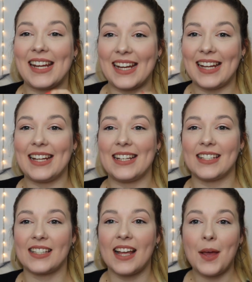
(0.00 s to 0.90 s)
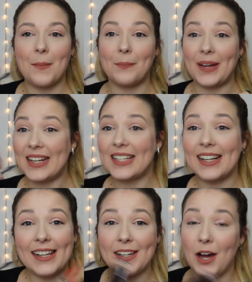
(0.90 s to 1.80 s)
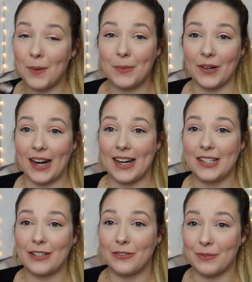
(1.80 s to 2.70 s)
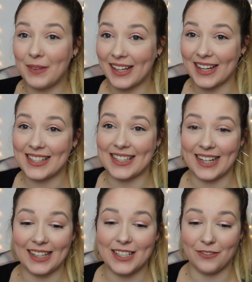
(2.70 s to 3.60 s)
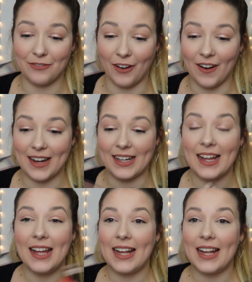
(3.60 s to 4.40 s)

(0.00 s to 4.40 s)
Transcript: It is basically an upgrade from the Conceal and Define.